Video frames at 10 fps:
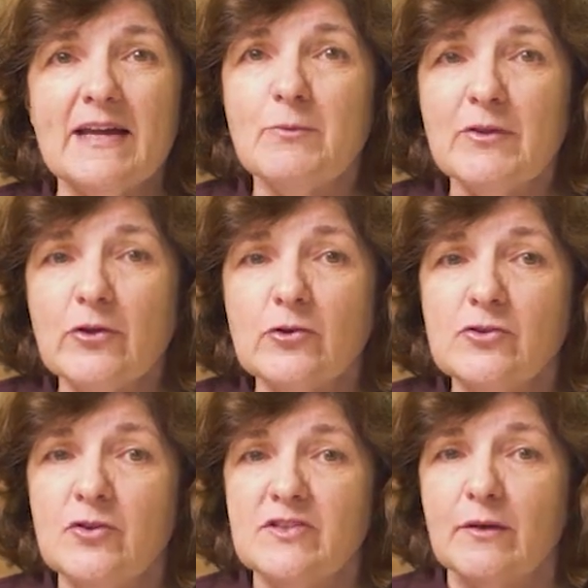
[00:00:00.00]
whether you're
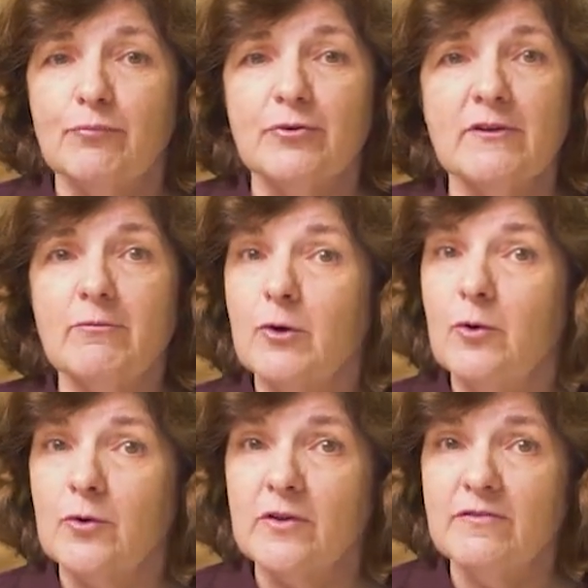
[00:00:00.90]
using
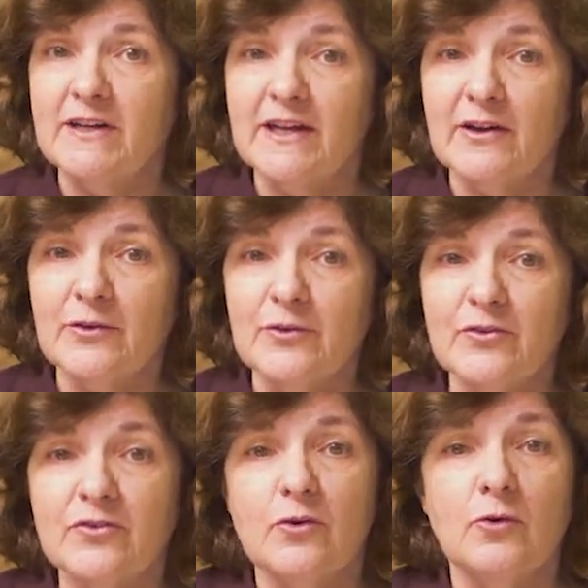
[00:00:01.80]
pre-recorded
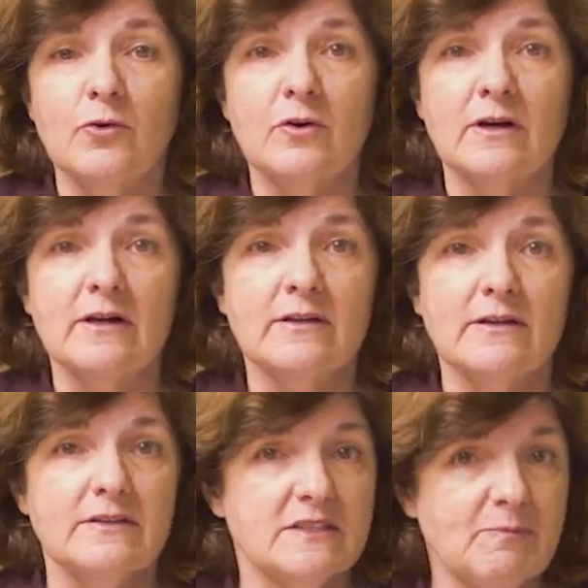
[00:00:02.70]
videos or
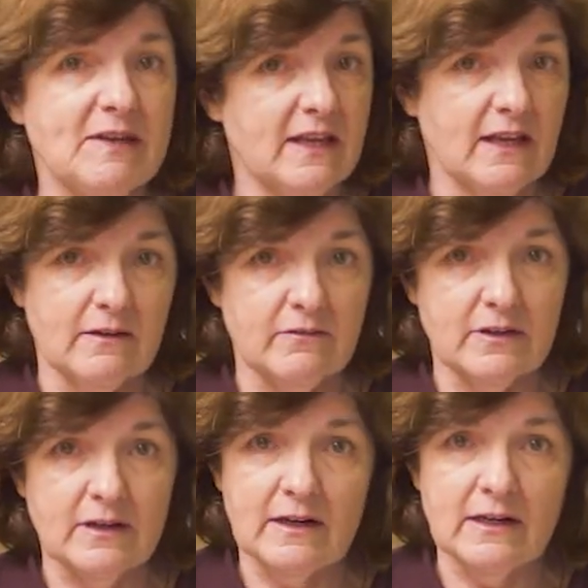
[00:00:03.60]
speaking in
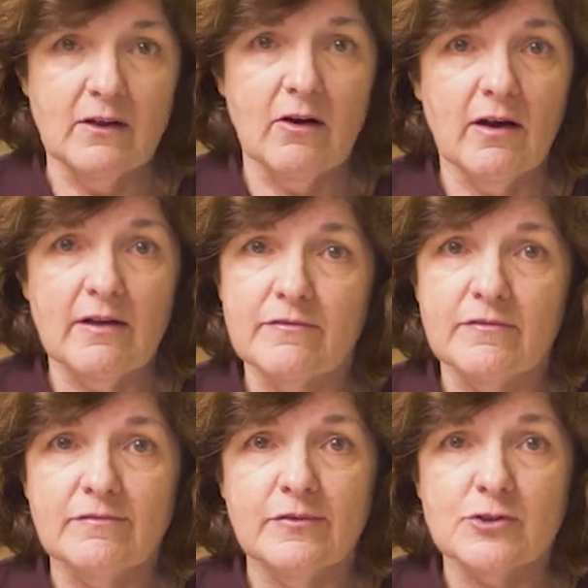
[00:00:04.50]
live
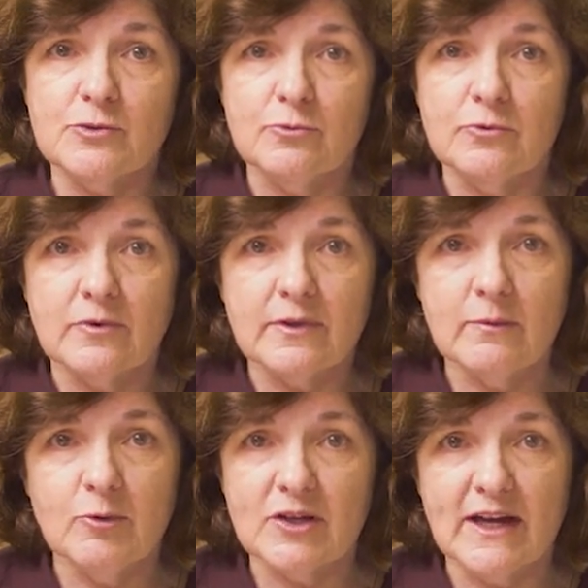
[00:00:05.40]
virtual
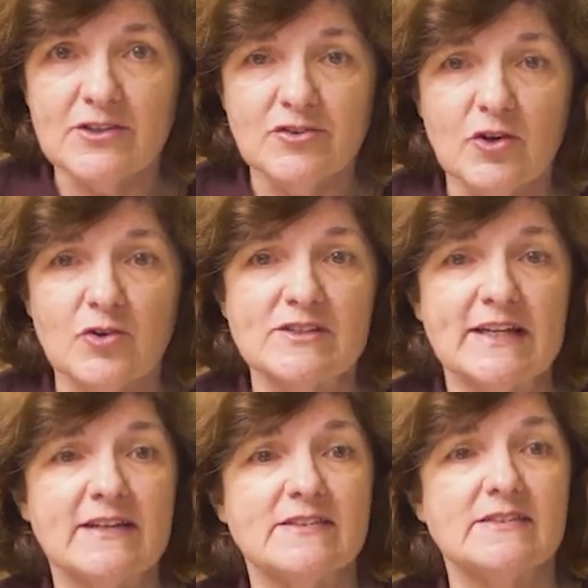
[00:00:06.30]
communication
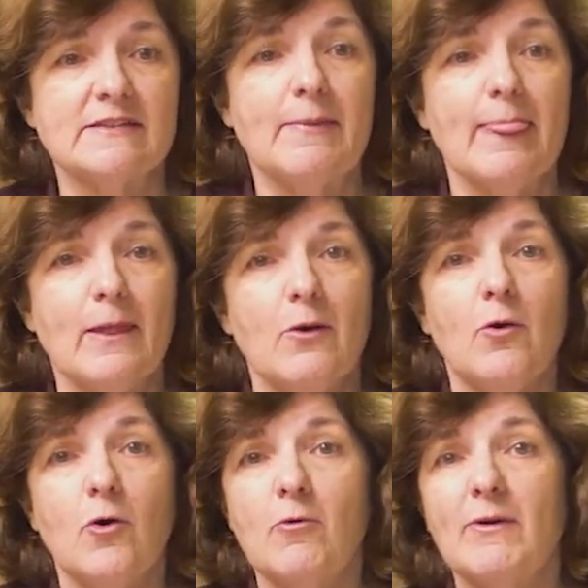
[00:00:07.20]
contexts,
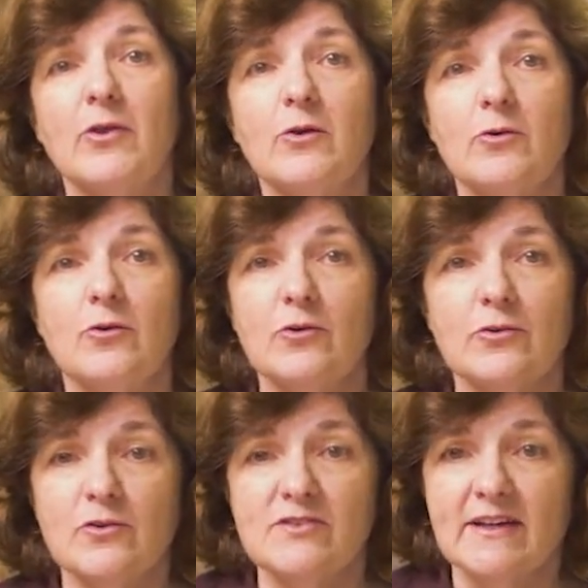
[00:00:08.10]
or whether you're
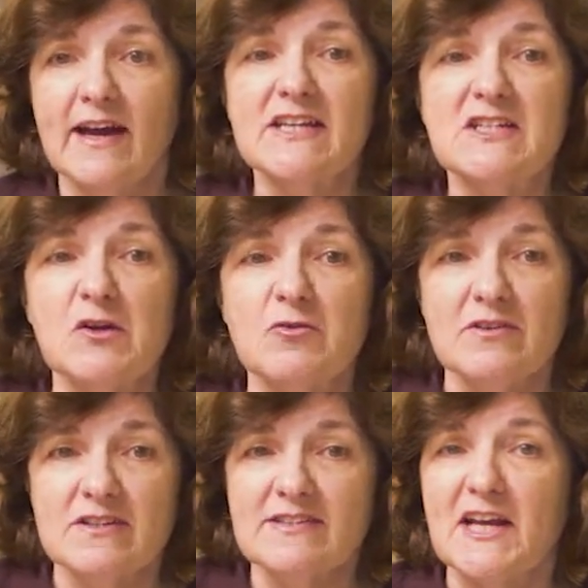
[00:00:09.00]
using
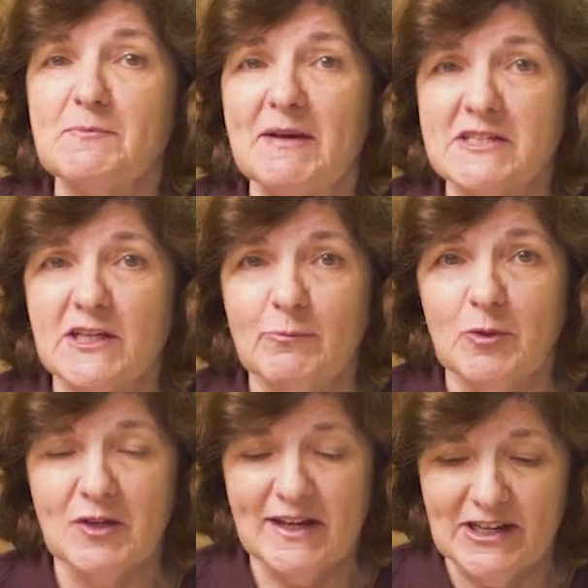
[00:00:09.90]
asynchronous text-based
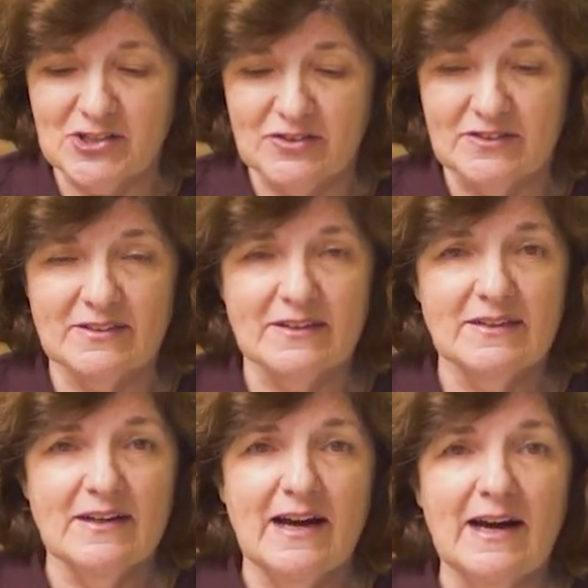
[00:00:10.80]
communication,
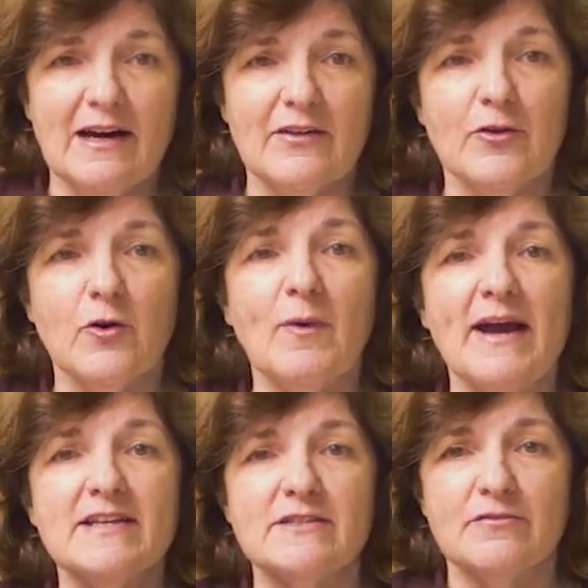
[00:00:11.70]
there are
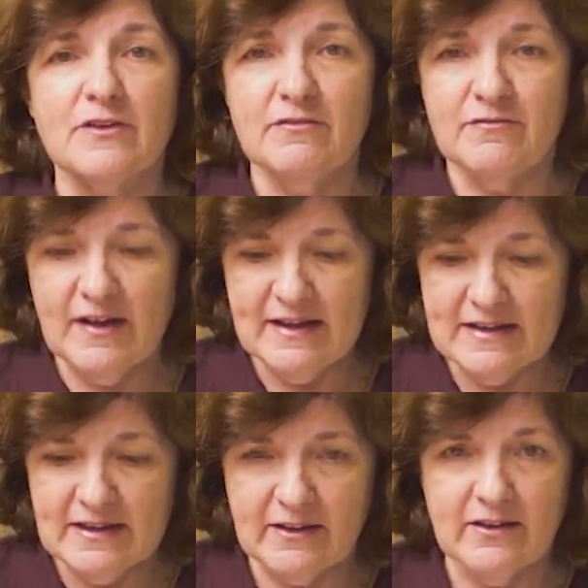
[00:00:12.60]
ways of
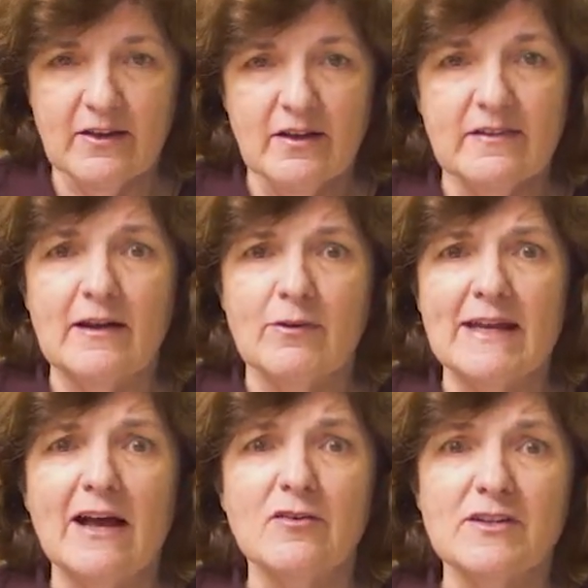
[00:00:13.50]
conveying that
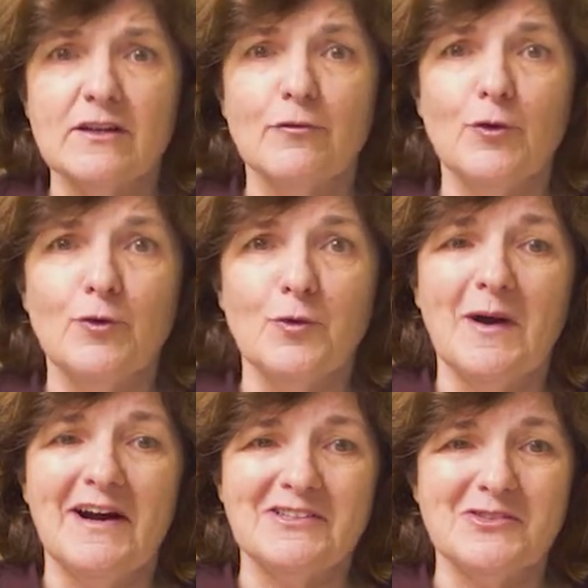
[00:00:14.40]
reality of who you
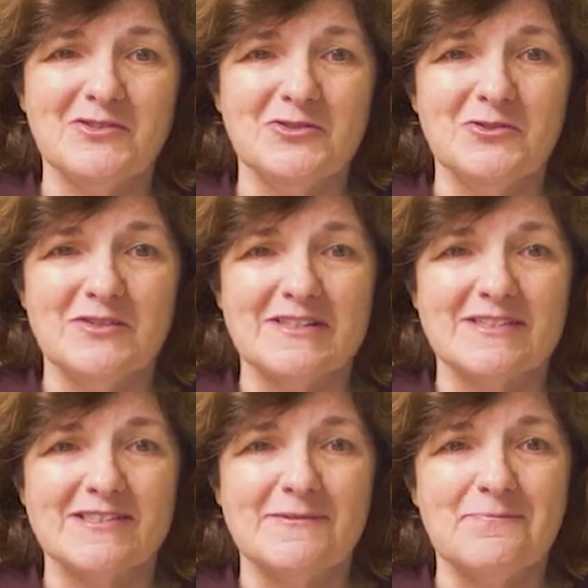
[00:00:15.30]
are to students.